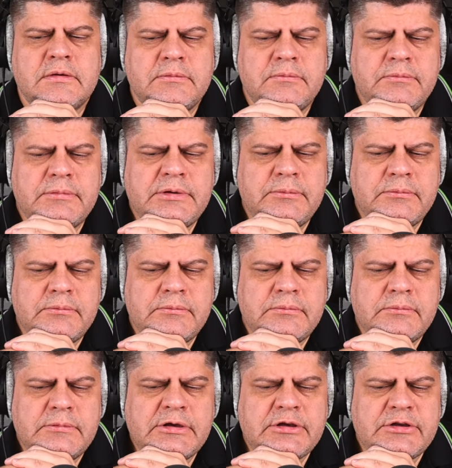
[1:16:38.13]
Me
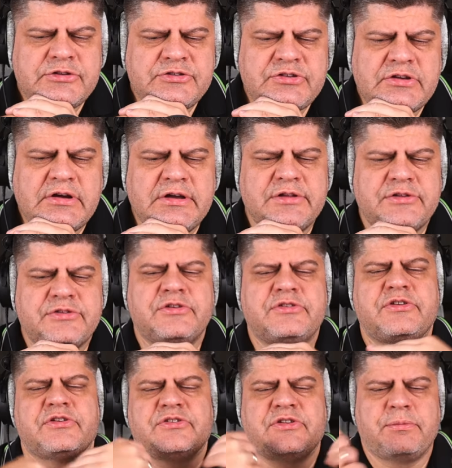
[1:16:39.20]
mega science. It
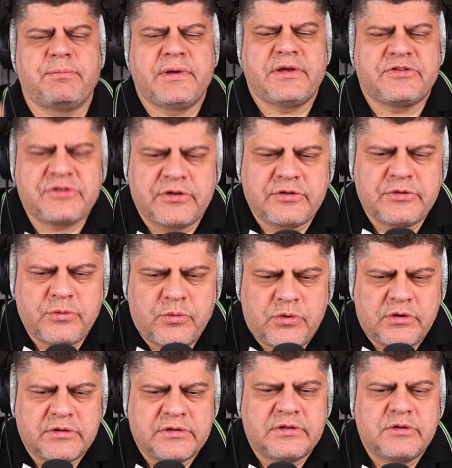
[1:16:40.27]
says the best in the
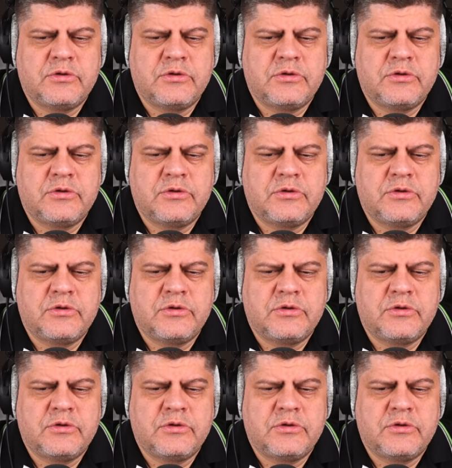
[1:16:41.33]
world.